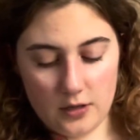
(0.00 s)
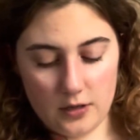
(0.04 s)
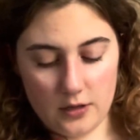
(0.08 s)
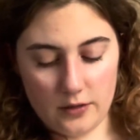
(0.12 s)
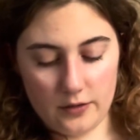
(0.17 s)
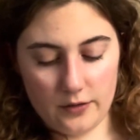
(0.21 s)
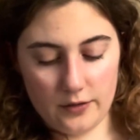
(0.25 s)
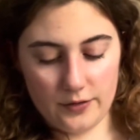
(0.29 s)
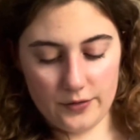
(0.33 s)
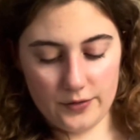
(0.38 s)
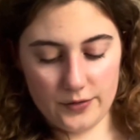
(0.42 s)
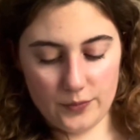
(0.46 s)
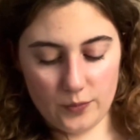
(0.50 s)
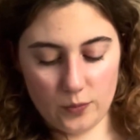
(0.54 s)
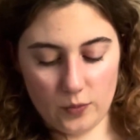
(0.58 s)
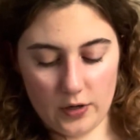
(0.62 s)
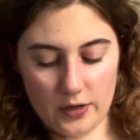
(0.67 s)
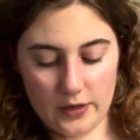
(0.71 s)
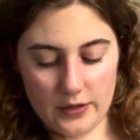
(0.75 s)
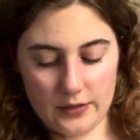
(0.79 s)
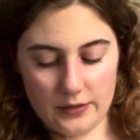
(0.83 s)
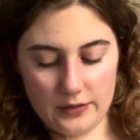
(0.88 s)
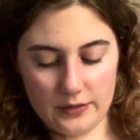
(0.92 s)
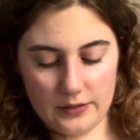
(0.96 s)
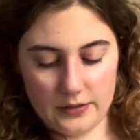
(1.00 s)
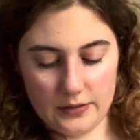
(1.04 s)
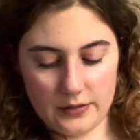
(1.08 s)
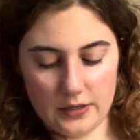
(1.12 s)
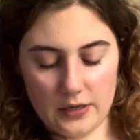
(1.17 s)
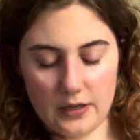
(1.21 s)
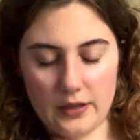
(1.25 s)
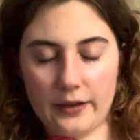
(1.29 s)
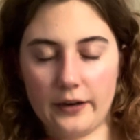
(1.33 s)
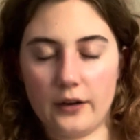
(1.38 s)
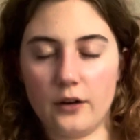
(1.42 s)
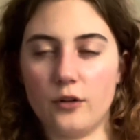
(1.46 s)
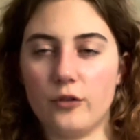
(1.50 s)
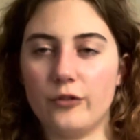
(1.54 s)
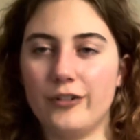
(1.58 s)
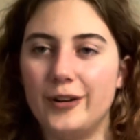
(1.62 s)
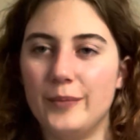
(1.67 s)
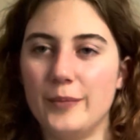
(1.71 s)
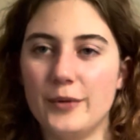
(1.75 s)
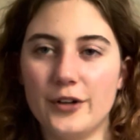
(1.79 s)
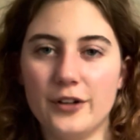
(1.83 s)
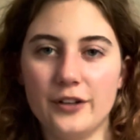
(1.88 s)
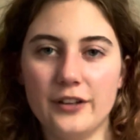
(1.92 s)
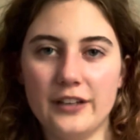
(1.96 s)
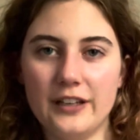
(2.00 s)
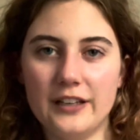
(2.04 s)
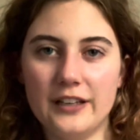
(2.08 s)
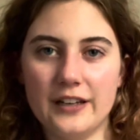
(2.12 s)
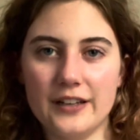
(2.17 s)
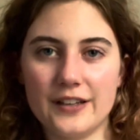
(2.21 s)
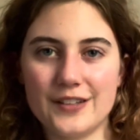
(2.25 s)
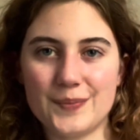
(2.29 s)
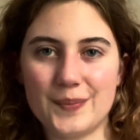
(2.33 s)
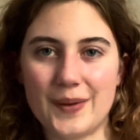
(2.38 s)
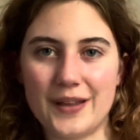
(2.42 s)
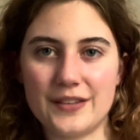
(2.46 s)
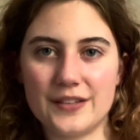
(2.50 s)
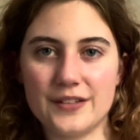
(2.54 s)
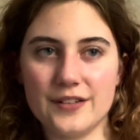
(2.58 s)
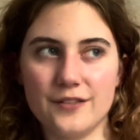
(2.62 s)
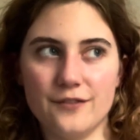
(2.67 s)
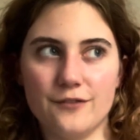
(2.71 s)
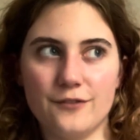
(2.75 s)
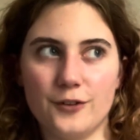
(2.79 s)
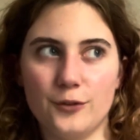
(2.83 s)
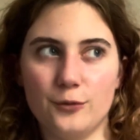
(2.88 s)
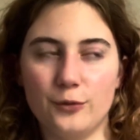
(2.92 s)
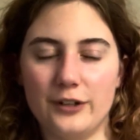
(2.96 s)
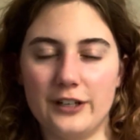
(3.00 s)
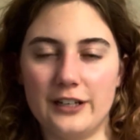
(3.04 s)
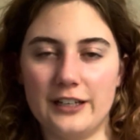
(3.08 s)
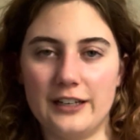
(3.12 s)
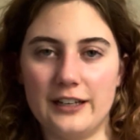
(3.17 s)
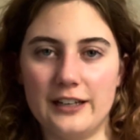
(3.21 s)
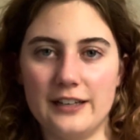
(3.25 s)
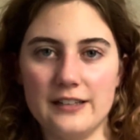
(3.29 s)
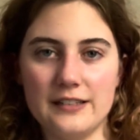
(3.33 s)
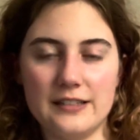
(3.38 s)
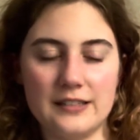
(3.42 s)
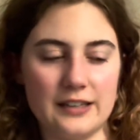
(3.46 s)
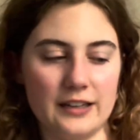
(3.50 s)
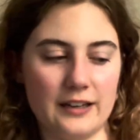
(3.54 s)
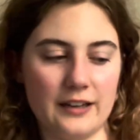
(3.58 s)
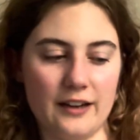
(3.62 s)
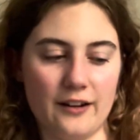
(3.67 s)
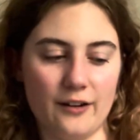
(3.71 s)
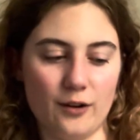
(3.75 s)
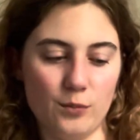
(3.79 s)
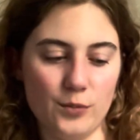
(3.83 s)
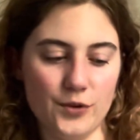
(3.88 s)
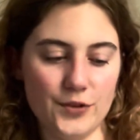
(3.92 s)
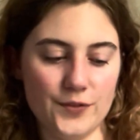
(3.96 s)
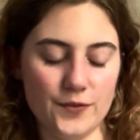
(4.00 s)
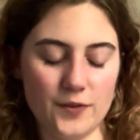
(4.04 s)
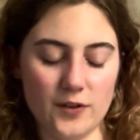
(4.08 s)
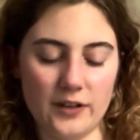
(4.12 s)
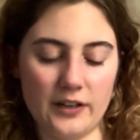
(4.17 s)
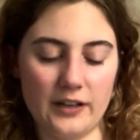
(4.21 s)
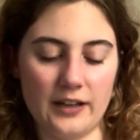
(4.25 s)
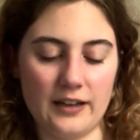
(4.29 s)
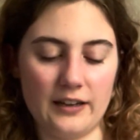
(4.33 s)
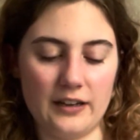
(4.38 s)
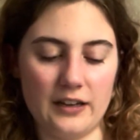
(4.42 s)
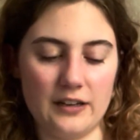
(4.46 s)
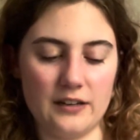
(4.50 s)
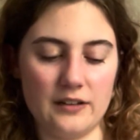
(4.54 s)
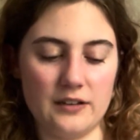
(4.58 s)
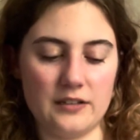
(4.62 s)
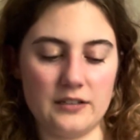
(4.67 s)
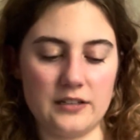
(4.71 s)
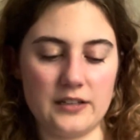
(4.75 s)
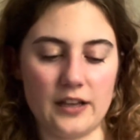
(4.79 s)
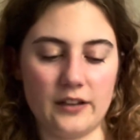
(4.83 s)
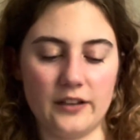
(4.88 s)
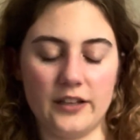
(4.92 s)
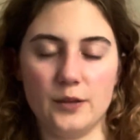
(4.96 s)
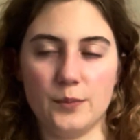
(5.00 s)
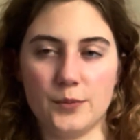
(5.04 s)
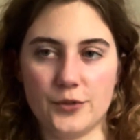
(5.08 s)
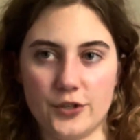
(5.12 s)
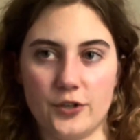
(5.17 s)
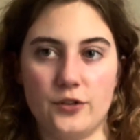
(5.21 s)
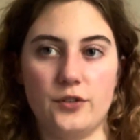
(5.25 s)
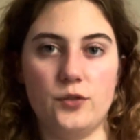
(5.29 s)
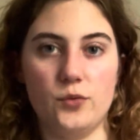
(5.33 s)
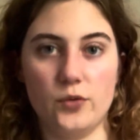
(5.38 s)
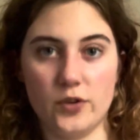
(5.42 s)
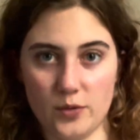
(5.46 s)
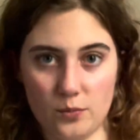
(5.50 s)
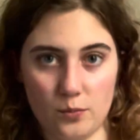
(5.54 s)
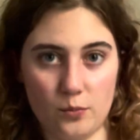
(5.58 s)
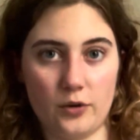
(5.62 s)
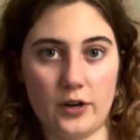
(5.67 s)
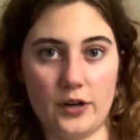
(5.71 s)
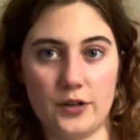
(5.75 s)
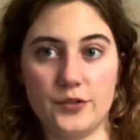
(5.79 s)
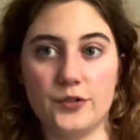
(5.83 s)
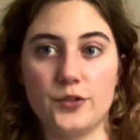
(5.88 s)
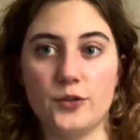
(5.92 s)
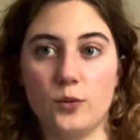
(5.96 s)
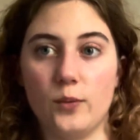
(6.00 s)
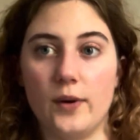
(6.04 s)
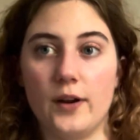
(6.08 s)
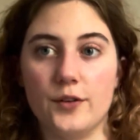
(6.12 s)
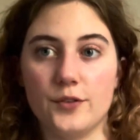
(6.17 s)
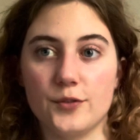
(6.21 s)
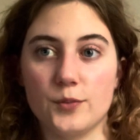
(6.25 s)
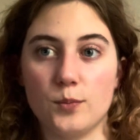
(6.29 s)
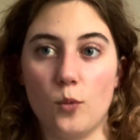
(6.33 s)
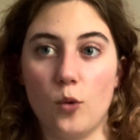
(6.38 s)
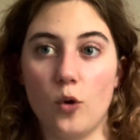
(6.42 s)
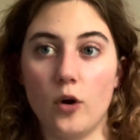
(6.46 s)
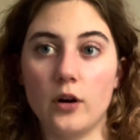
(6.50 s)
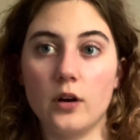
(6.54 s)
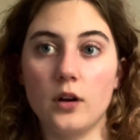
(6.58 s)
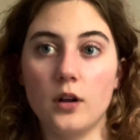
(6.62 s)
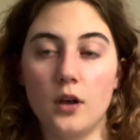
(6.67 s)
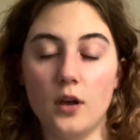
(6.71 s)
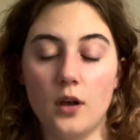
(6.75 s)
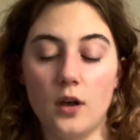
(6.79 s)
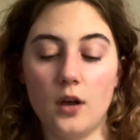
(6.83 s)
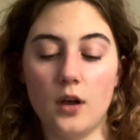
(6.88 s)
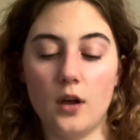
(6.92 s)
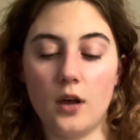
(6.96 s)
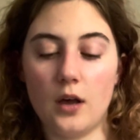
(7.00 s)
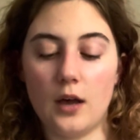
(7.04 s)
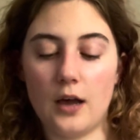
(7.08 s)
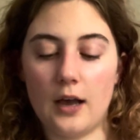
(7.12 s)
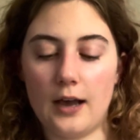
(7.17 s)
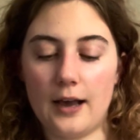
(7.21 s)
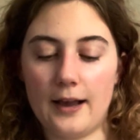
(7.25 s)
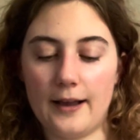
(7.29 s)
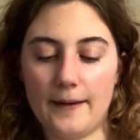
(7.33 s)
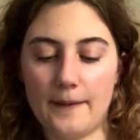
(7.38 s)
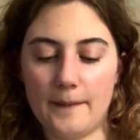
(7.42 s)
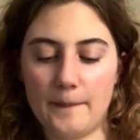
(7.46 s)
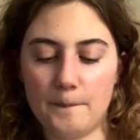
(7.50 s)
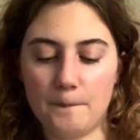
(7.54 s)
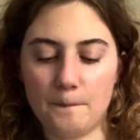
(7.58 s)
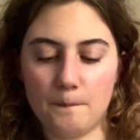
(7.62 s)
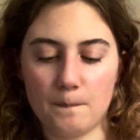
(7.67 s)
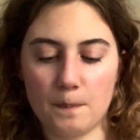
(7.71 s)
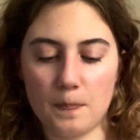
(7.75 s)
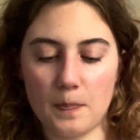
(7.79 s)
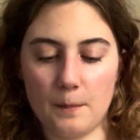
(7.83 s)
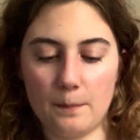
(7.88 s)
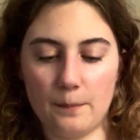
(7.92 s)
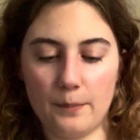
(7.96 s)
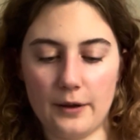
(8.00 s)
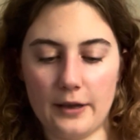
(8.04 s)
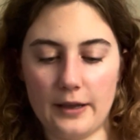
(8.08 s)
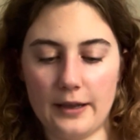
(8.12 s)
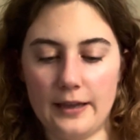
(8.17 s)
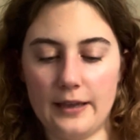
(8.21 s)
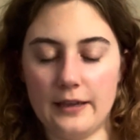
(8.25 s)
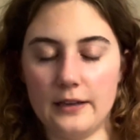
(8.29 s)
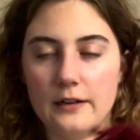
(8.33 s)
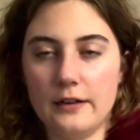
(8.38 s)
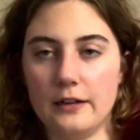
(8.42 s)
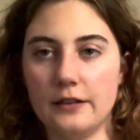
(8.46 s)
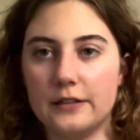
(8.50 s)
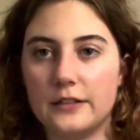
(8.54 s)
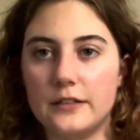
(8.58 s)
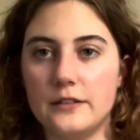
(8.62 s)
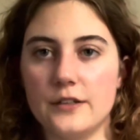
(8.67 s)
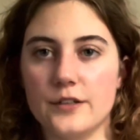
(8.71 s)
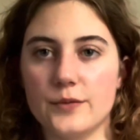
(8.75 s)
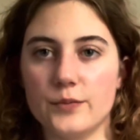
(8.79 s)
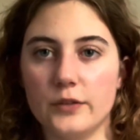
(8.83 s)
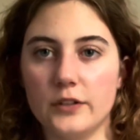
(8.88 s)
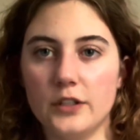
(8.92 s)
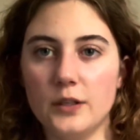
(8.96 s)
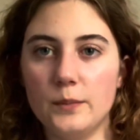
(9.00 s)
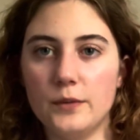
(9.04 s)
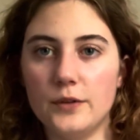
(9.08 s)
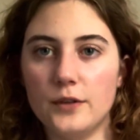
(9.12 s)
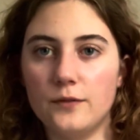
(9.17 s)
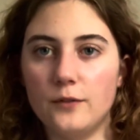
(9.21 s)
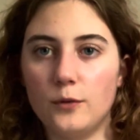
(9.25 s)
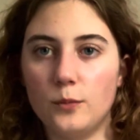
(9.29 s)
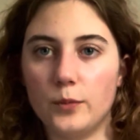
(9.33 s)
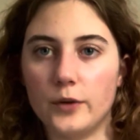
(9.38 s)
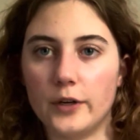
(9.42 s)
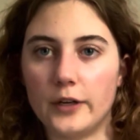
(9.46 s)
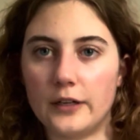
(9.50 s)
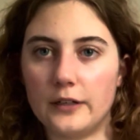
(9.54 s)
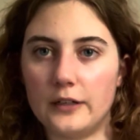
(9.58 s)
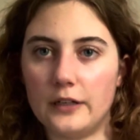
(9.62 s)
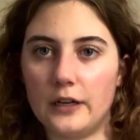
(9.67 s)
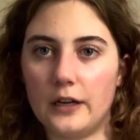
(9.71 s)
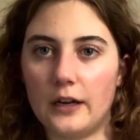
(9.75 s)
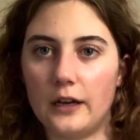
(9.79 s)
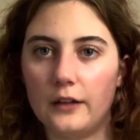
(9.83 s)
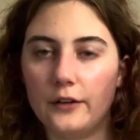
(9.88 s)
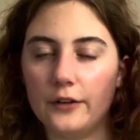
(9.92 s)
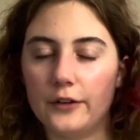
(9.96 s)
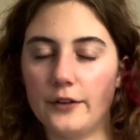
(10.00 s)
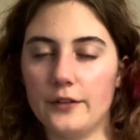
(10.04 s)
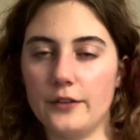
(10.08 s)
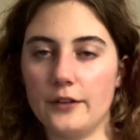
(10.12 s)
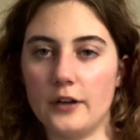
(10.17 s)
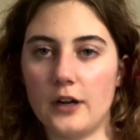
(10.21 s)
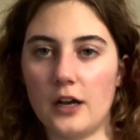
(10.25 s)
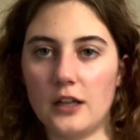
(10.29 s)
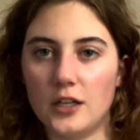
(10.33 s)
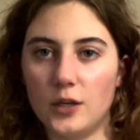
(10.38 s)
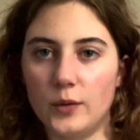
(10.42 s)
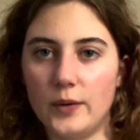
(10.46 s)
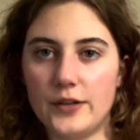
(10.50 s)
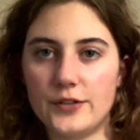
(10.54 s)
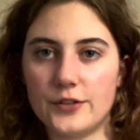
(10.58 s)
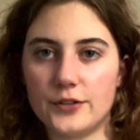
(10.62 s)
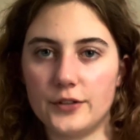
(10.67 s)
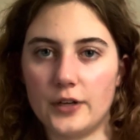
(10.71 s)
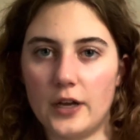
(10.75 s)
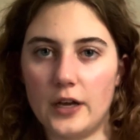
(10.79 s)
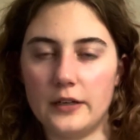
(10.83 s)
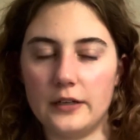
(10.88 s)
this was like criminally inexpensive for what it is. Like I almost felt like I needed to tell him, so you can price your wares more. But it's in this really beautiful burgundy color. The colorways are not